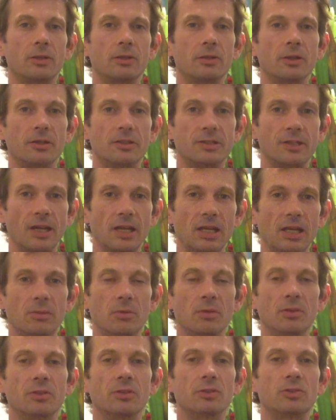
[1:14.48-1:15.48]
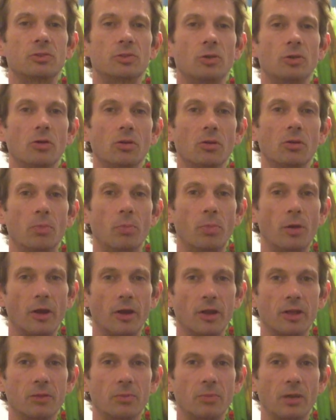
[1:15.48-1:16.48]
Titanium is a strong,
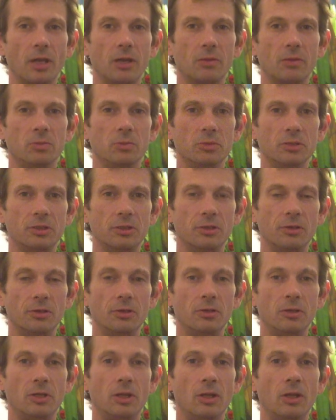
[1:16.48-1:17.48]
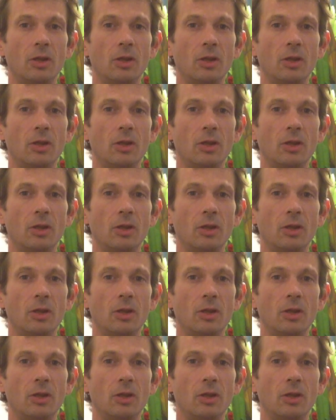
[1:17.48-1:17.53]
biocompatible material